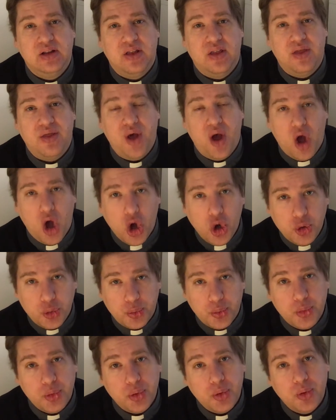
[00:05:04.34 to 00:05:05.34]
the
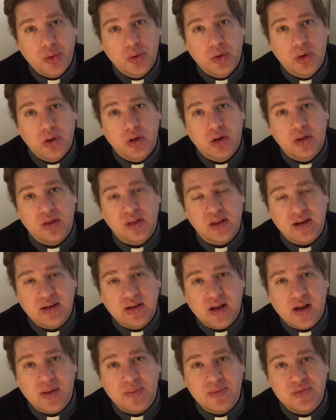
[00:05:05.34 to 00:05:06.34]
hope that
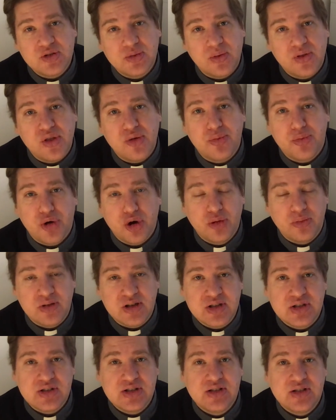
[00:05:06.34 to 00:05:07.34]
comes with the
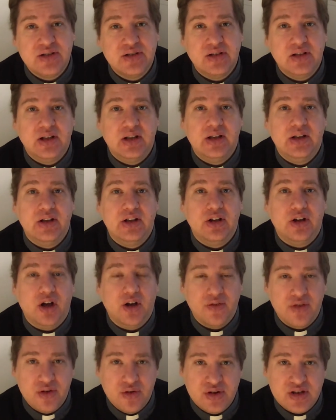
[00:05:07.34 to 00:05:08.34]
promise
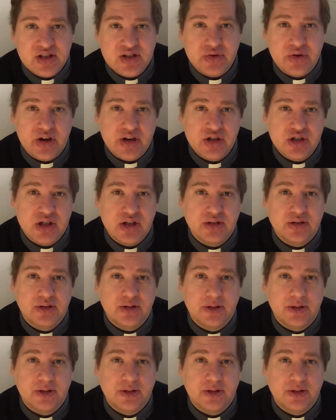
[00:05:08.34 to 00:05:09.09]
of the resurrection.